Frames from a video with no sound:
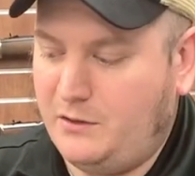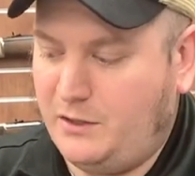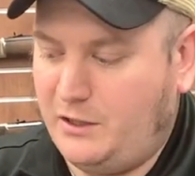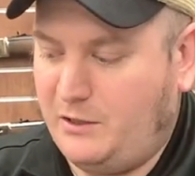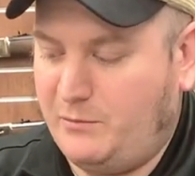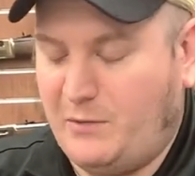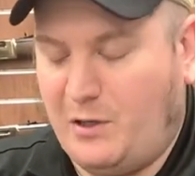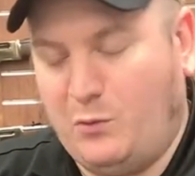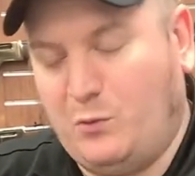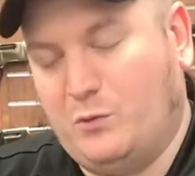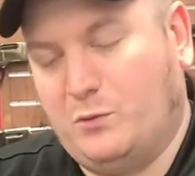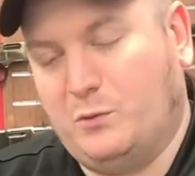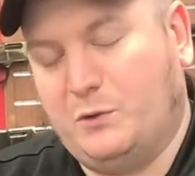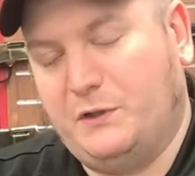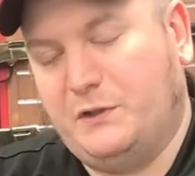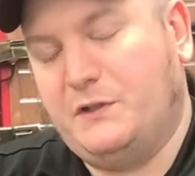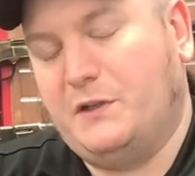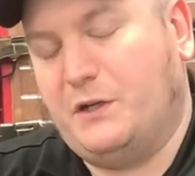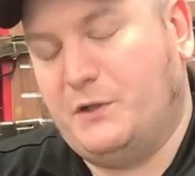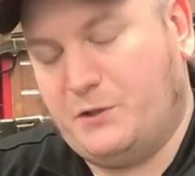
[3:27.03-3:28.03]
I won't
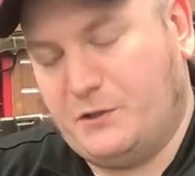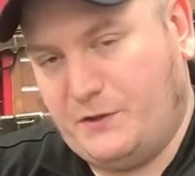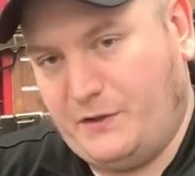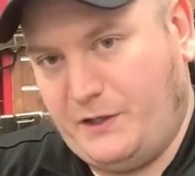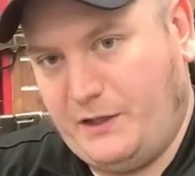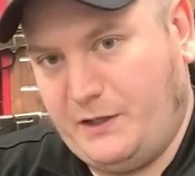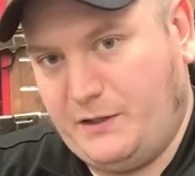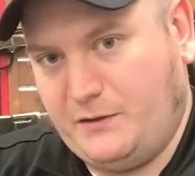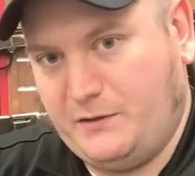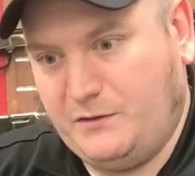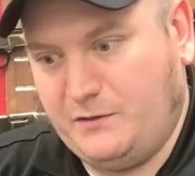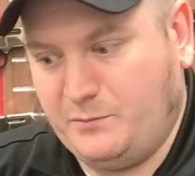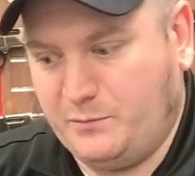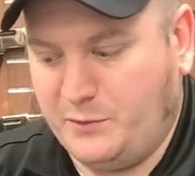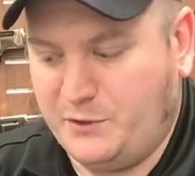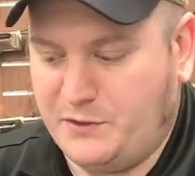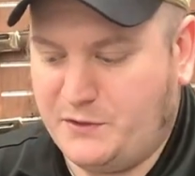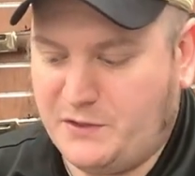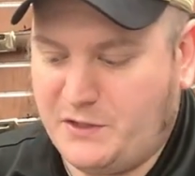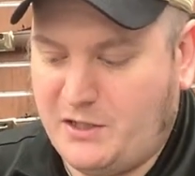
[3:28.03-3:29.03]
really touch on that,
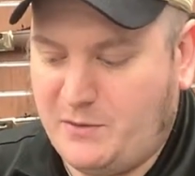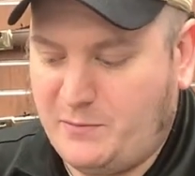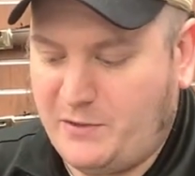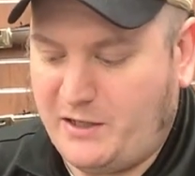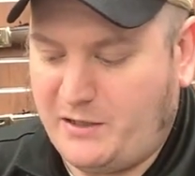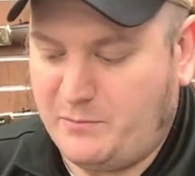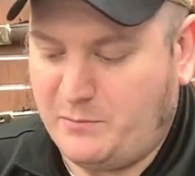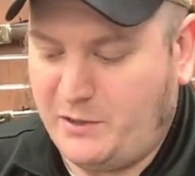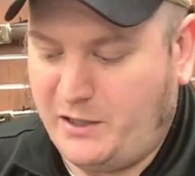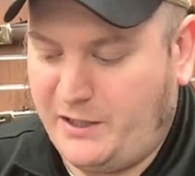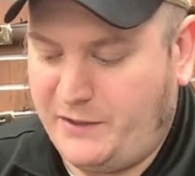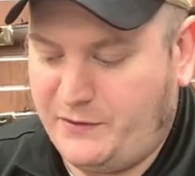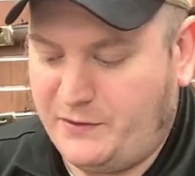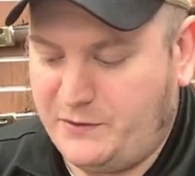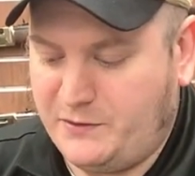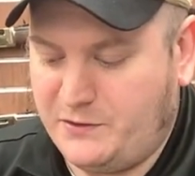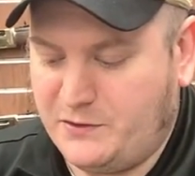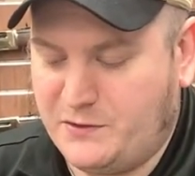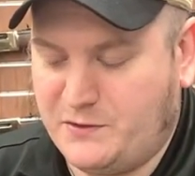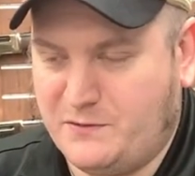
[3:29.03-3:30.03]
but just keep that in mind
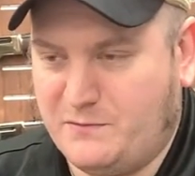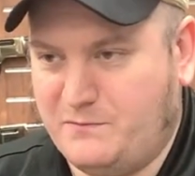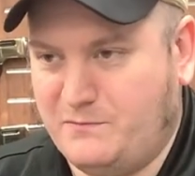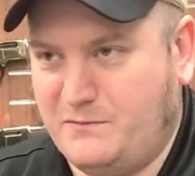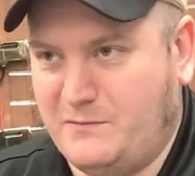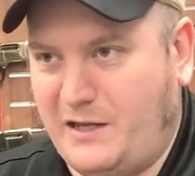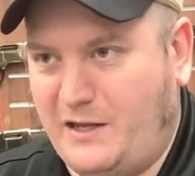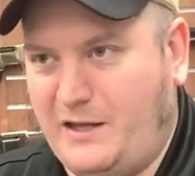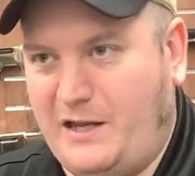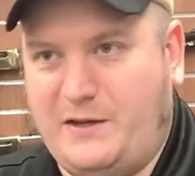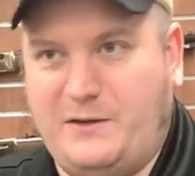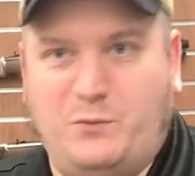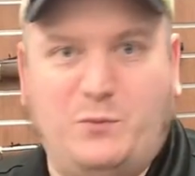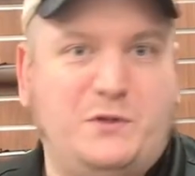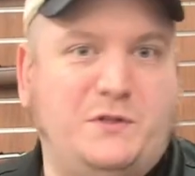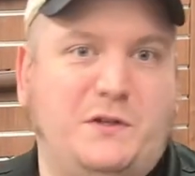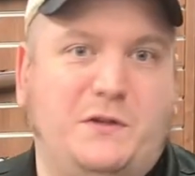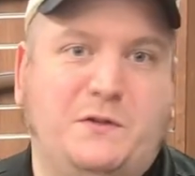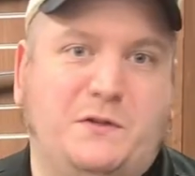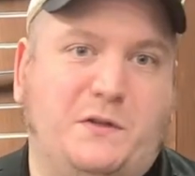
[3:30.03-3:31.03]
that
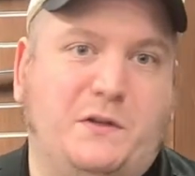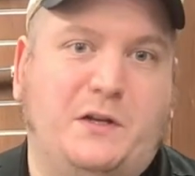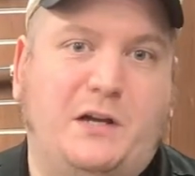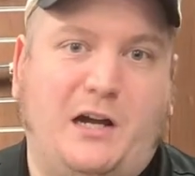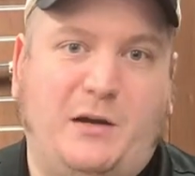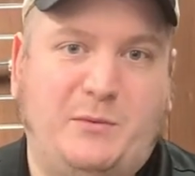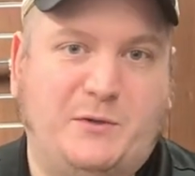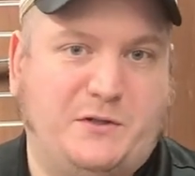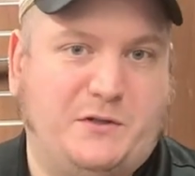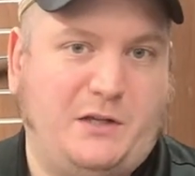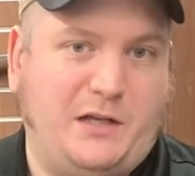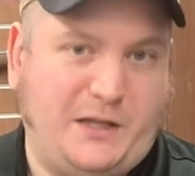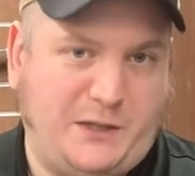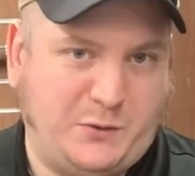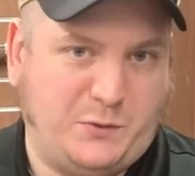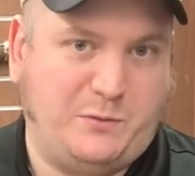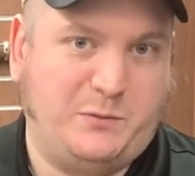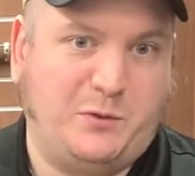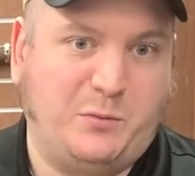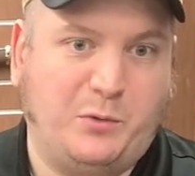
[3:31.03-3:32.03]
we see this in the comments a
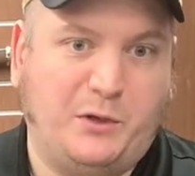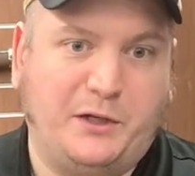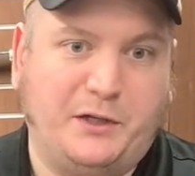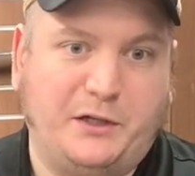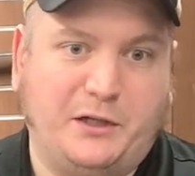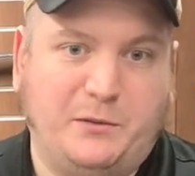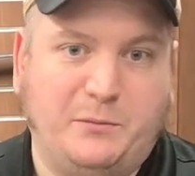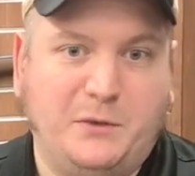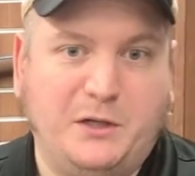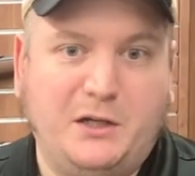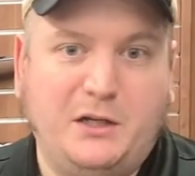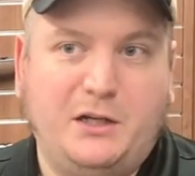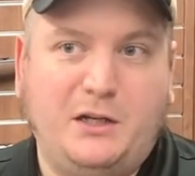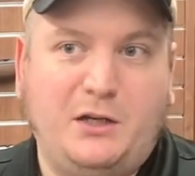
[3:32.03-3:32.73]
lot, so I'm gonna bring it up.